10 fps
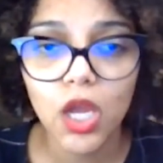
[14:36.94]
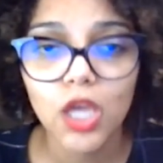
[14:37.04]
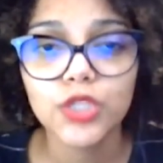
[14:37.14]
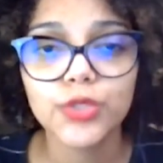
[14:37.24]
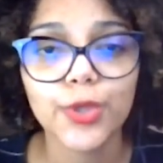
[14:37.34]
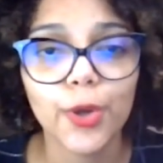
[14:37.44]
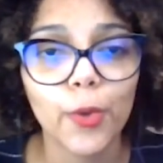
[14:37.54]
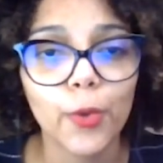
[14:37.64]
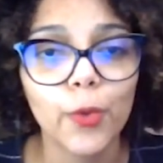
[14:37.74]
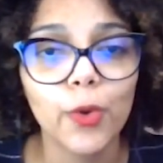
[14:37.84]

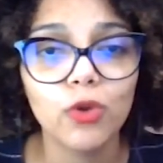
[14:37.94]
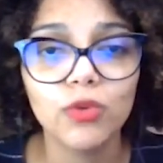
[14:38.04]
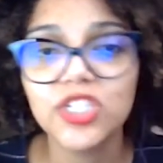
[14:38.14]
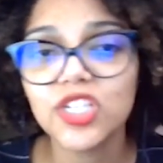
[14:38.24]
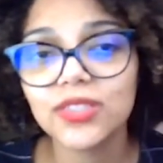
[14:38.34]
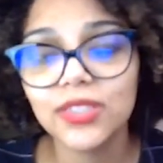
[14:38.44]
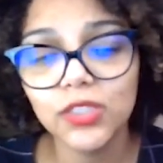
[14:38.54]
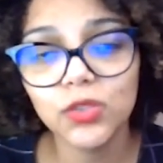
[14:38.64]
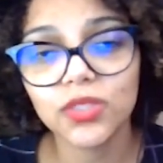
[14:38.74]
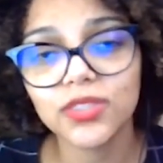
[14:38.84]
So we just
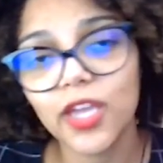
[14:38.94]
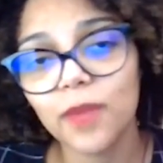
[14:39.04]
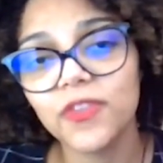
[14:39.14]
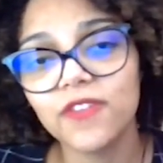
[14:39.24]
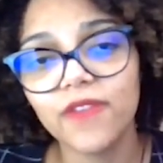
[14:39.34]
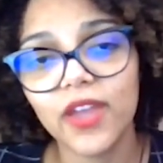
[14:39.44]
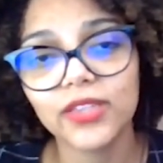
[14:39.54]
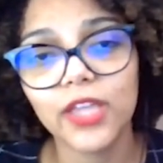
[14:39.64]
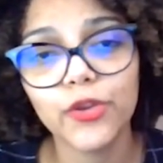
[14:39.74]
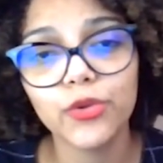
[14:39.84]
need to accept the fact
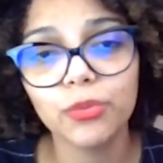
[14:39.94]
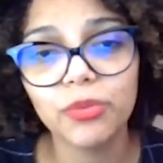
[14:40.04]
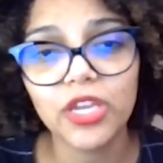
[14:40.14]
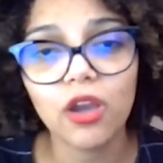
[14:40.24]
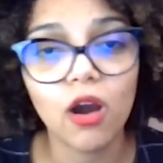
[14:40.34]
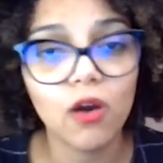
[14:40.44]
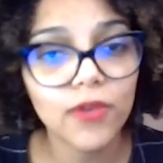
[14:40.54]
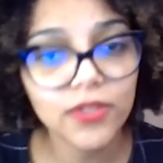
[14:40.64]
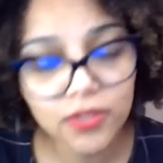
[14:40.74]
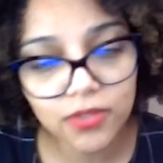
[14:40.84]
that you'll be
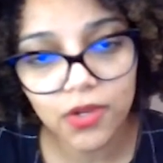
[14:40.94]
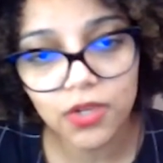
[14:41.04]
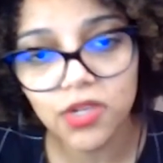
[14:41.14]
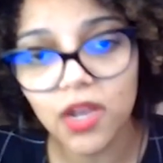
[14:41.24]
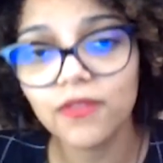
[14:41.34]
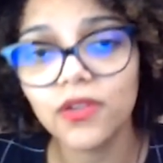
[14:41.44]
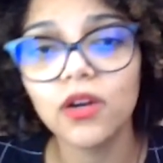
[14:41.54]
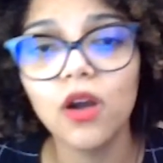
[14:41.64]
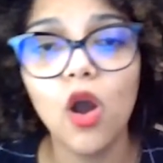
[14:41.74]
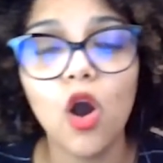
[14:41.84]
always studying
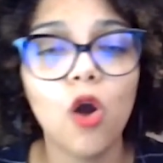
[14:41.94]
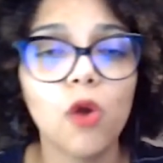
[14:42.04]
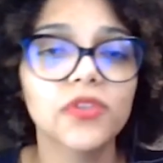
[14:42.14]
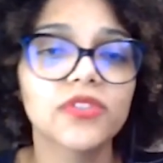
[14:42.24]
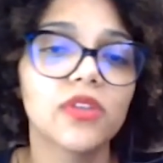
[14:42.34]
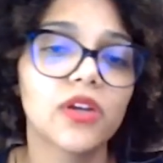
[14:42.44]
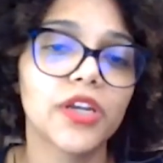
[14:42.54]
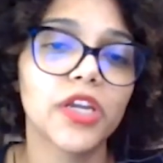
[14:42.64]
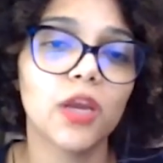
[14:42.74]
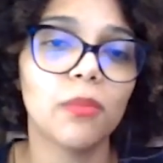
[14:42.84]
Java, always
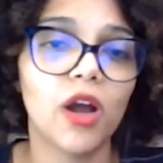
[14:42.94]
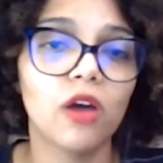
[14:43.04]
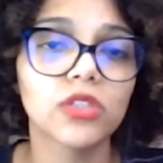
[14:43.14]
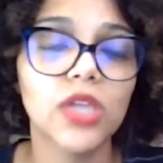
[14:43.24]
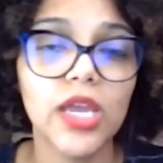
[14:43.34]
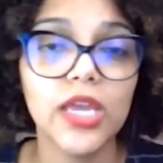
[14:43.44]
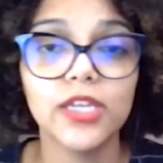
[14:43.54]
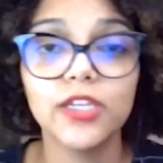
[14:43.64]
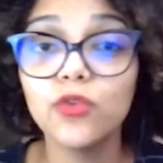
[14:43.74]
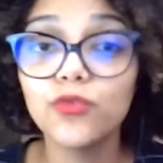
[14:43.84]
learning about
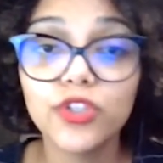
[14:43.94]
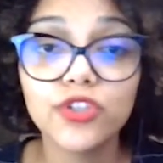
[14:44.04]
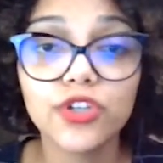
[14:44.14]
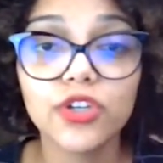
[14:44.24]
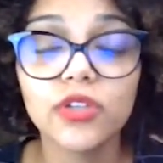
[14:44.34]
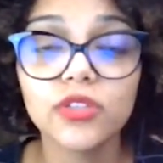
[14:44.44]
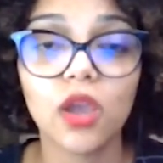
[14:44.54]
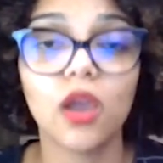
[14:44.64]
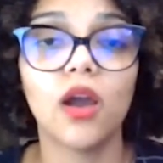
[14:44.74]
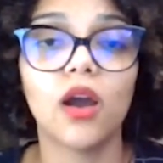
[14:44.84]
new features,
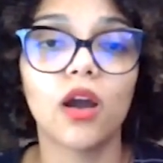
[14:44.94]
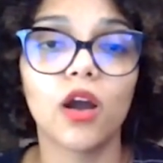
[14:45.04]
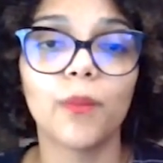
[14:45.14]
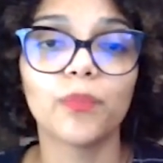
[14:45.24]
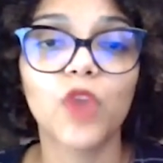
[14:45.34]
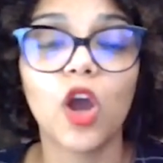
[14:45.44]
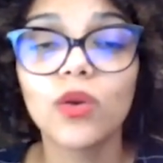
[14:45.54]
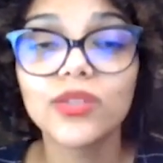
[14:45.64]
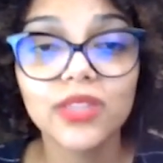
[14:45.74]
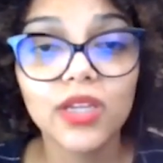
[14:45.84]

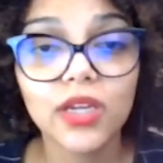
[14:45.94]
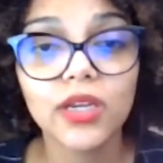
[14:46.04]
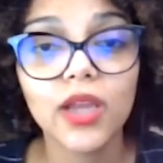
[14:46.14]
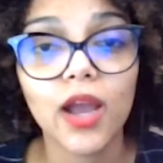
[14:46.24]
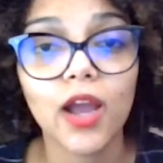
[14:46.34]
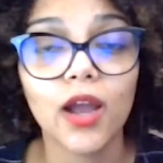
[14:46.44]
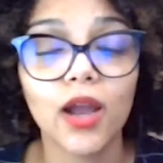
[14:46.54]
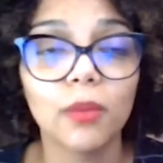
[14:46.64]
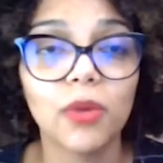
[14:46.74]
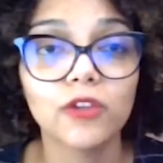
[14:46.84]
always learn
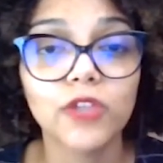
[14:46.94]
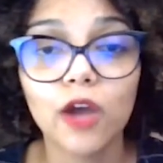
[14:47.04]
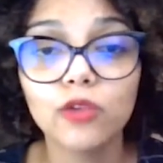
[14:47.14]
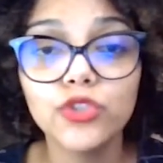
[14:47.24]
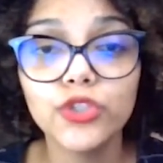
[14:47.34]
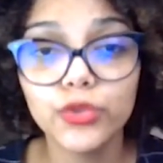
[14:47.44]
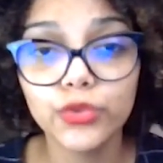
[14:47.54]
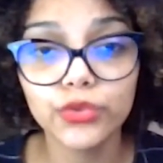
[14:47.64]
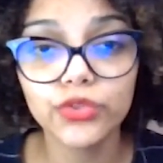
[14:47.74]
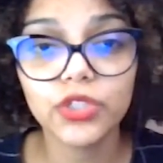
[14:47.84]
about how to
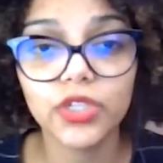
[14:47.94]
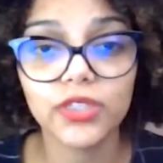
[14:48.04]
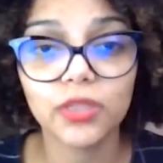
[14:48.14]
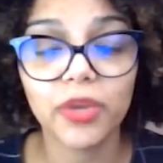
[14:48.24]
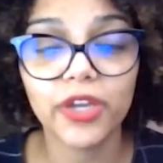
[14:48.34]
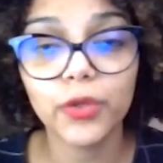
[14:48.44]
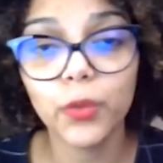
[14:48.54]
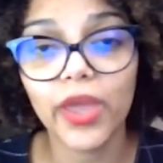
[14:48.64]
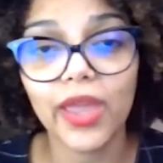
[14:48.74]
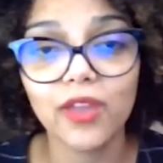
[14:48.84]
use in the better
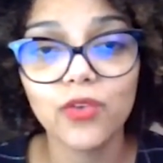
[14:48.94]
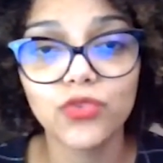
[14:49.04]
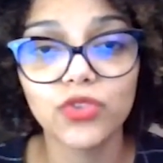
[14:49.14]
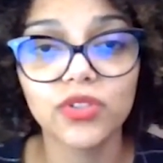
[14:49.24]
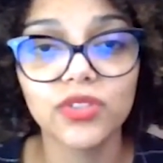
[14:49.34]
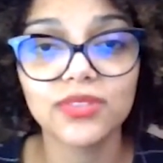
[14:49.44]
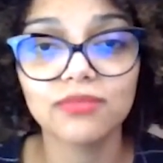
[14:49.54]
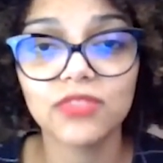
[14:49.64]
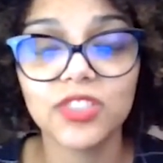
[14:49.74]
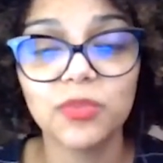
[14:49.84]
way for
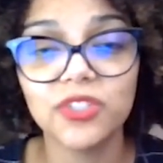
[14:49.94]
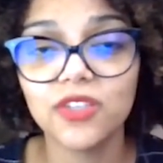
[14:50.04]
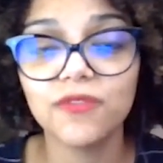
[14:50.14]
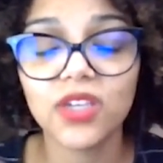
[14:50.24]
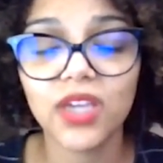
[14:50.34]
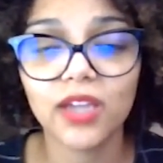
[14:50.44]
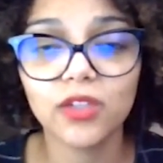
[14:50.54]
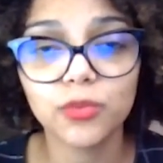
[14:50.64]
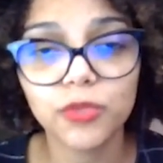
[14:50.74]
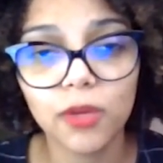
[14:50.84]
specific kind
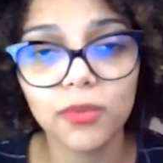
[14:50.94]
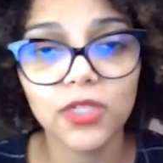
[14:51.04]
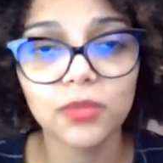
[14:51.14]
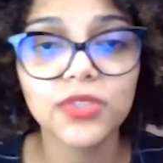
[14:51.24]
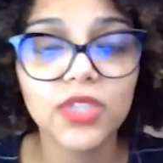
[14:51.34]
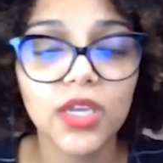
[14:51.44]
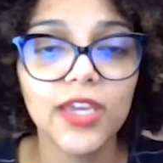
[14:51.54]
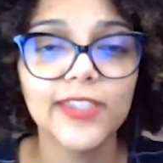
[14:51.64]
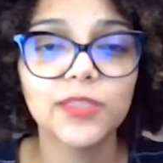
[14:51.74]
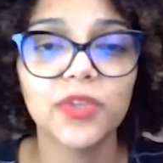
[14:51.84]
of problems,
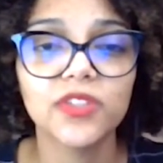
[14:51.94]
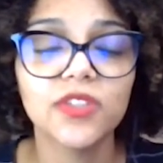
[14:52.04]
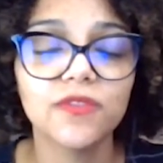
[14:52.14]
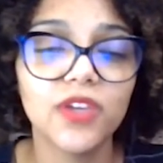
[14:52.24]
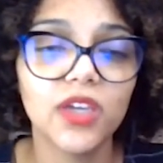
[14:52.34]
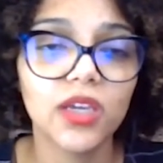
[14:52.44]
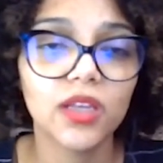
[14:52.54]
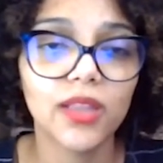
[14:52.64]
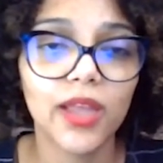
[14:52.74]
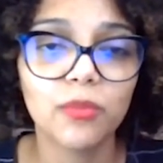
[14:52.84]
specific
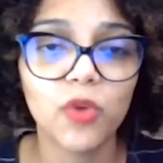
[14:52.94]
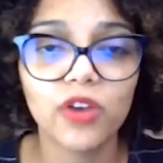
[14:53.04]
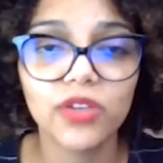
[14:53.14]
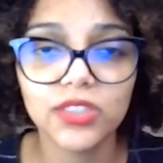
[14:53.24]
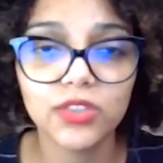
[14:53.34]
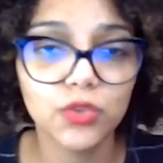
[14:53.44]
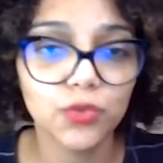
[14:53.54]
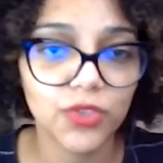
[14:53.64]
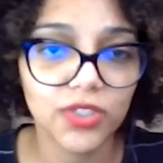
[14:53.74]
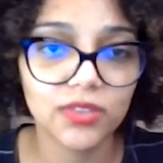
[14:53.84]
libraries to
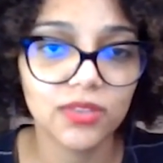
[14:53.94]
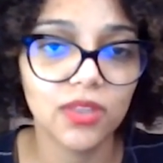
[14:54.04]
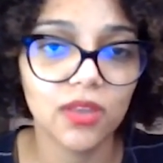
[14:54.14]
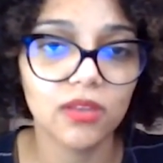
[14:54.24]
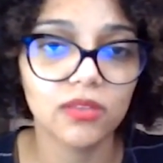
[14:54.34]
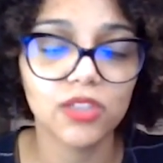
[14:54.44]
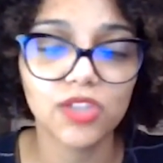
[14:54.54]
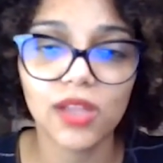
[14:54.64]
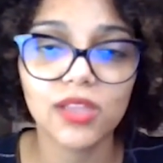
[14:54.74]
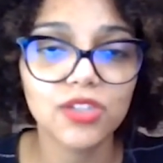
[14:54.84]
fix the
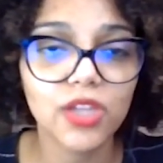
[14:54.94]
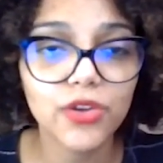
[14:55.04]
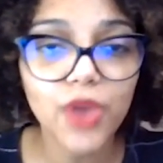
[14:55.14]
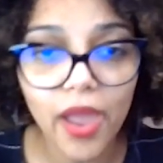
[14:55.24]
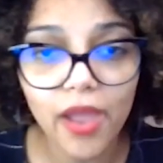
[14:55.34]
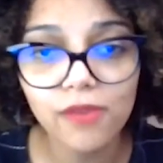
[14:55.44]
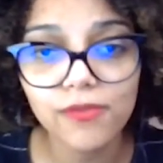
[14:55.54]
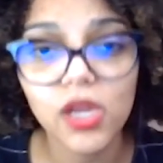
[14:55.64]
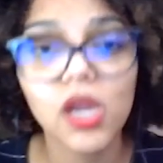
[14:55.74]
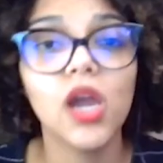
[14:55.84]
challenge that you have.
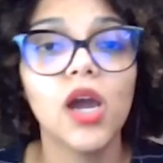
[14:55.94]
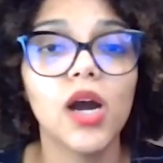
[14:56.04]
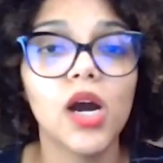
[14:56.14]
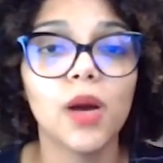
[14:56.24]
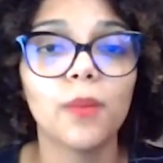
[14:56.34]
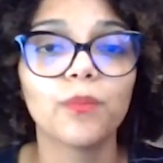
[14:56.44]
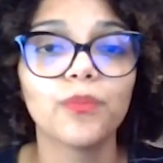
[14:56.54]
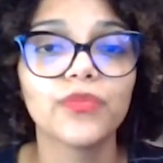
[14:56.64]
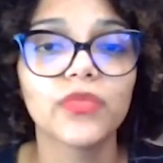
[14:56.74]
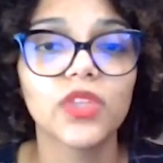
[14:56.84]

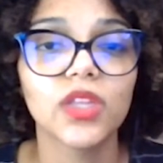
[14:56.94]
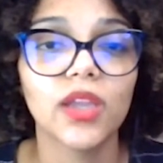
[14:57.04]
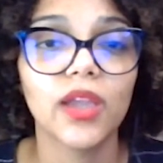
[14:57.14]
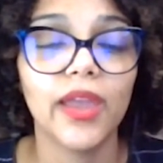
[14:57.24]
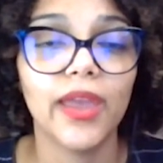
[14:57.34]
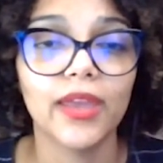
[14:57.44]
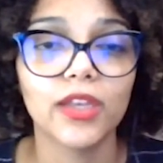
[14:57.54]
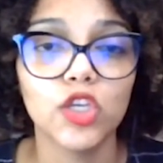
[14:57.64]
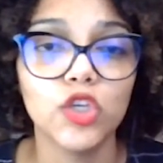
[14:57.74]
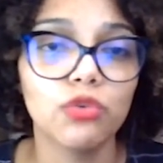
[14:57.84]
And
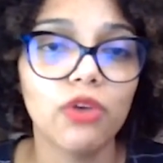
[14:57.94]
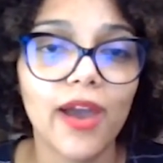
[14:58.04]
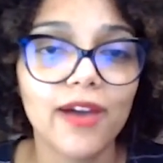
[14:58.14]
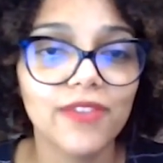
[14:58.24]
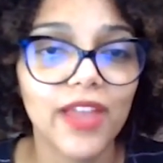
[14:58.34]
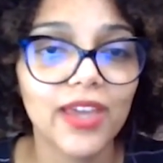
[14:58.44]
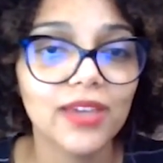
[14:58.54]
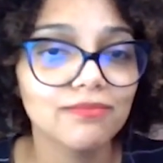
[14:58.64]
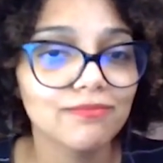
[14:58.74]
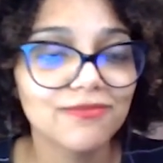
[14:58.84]
you have like
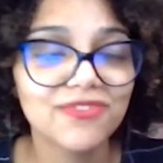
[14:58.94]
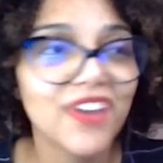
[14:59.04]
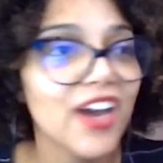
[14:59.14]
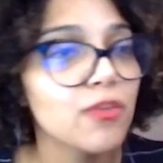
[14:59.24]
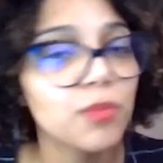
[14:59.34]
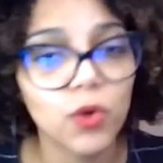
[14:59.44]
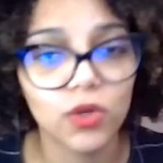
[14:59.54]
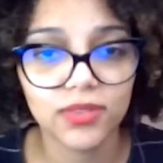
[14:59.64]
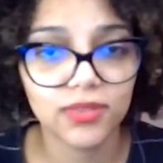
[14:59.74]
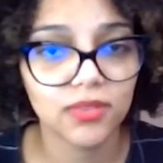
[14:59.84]
5
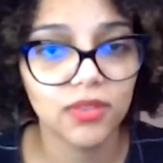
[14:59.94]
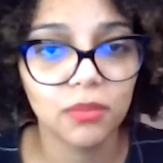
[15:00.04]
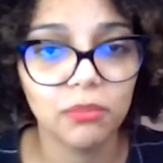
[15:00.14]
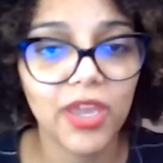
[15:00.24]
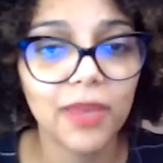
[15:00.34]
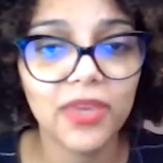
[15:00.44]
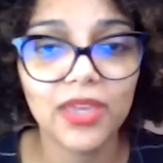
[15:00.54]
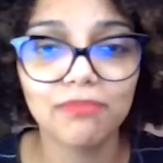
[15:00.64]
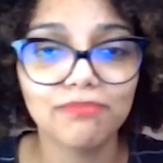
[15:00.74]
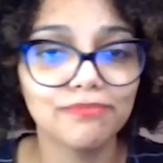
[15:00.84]
books,
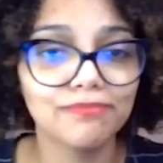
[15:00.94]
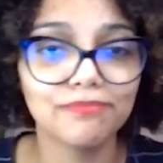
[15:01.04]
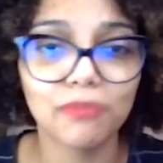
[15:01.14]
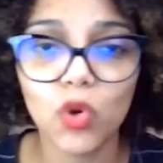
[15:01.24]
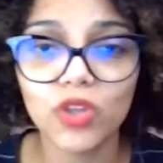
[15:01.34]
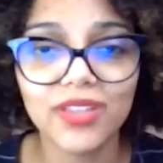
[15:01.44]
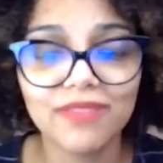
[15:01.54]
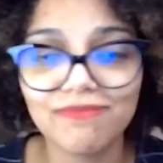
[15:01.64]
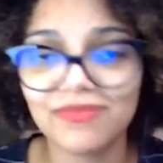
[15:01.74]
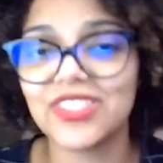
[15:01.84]
maybe more than
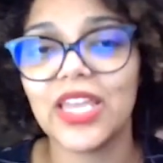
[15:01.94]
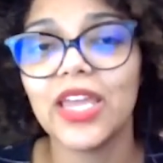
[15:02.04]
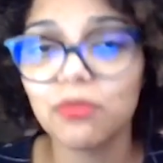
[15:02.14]
10